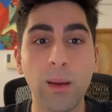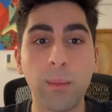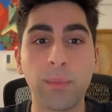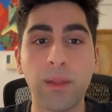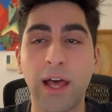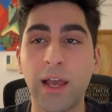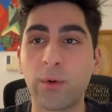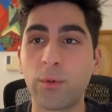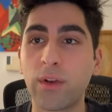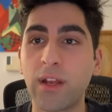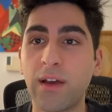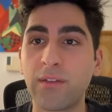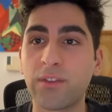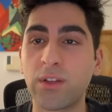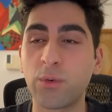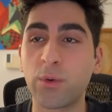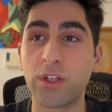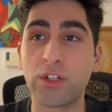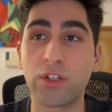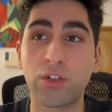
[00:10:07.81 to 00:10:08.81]
Black would have
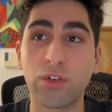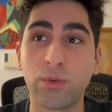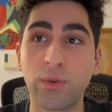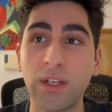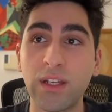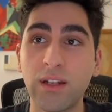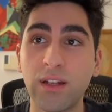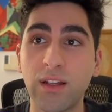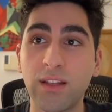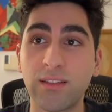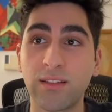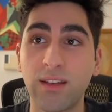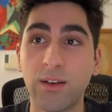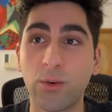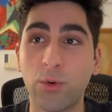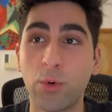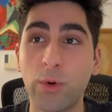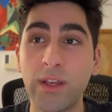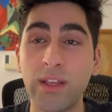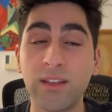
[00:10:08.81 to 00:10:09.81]
to retreat his
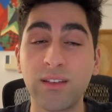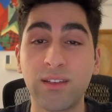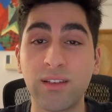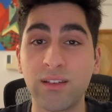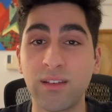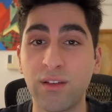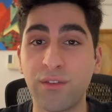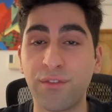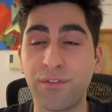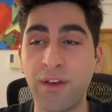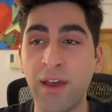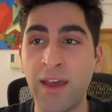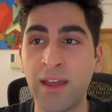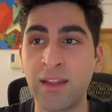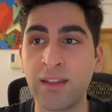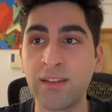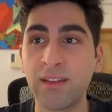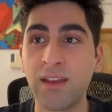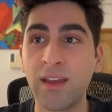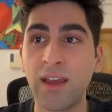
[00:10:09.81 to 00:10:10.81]
queen to
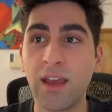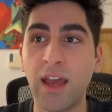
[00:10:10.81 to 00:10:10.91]
defend,